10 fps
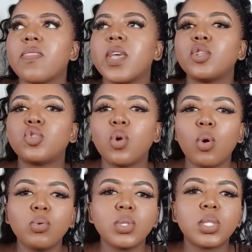they
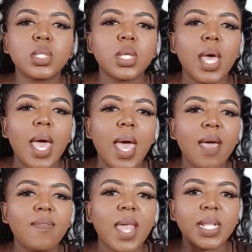don't
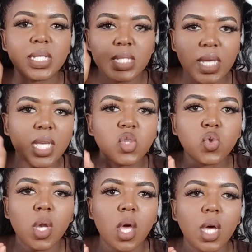have like just
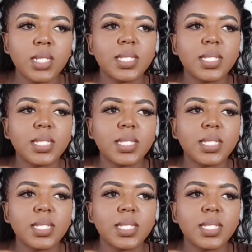extra large.